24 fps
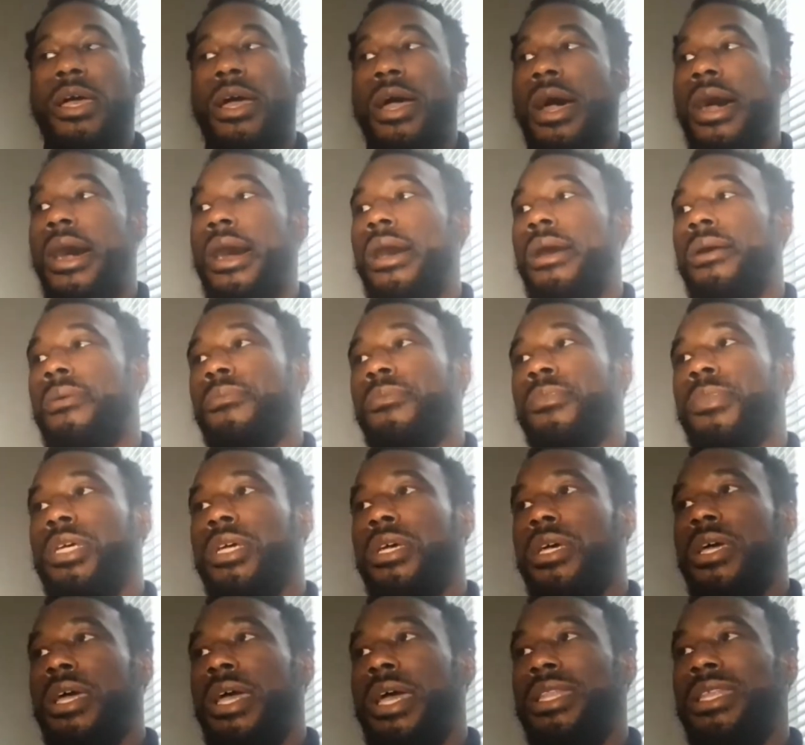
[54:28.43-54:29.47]
And
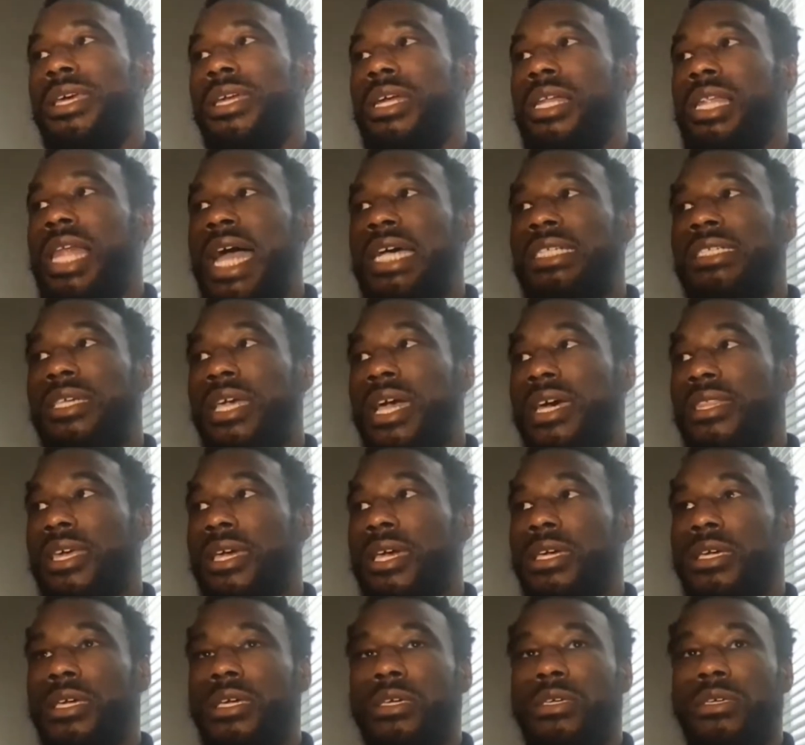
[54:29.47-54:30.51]
then lastly, I
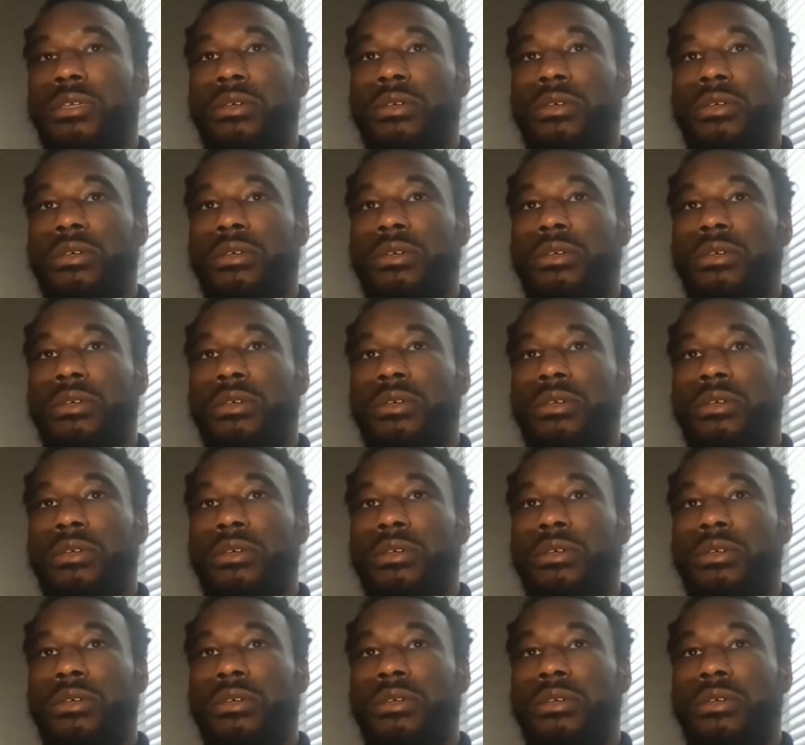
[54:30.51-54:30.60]
think